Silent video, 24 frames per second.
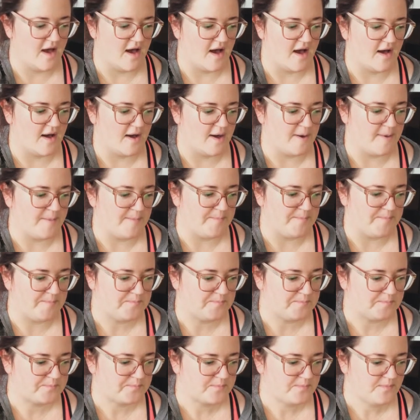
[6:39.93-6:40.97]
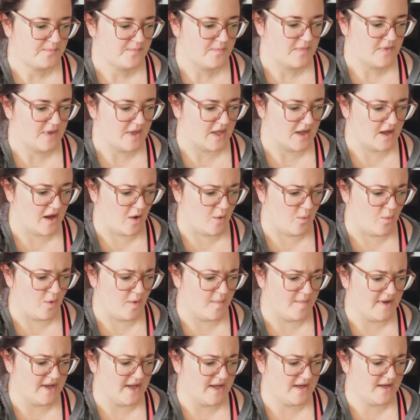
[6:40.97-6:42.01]
Um, a
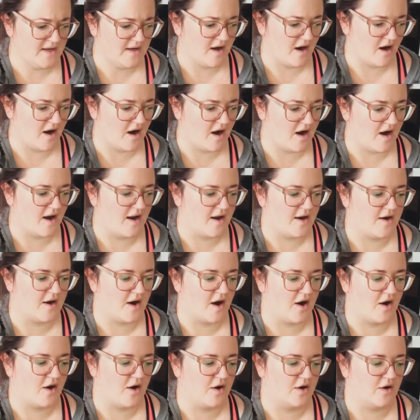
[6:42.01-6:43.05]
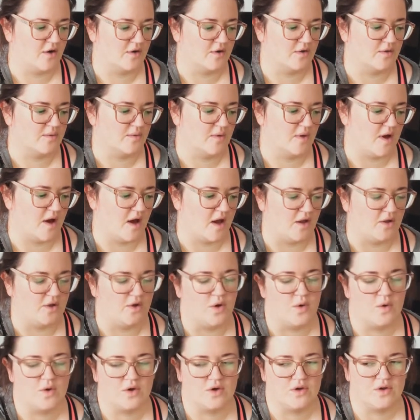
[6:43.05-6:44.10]
woman on our a
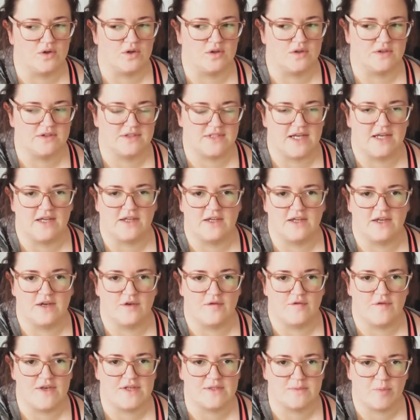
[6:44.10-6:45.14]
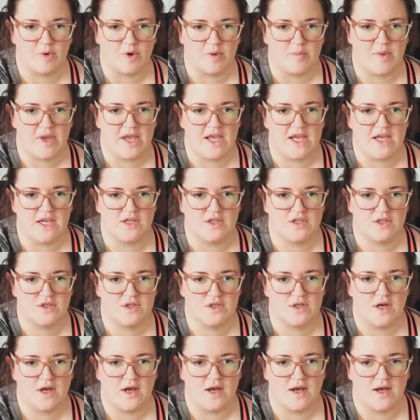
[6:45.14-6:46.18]
local Dahlia Facebook
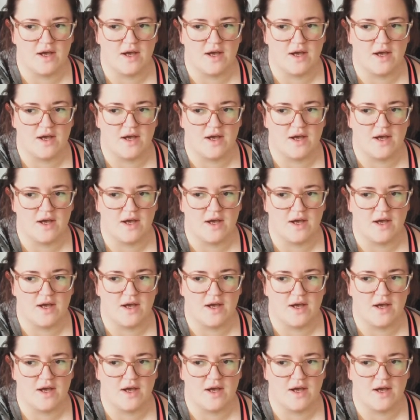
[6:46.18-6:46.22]
page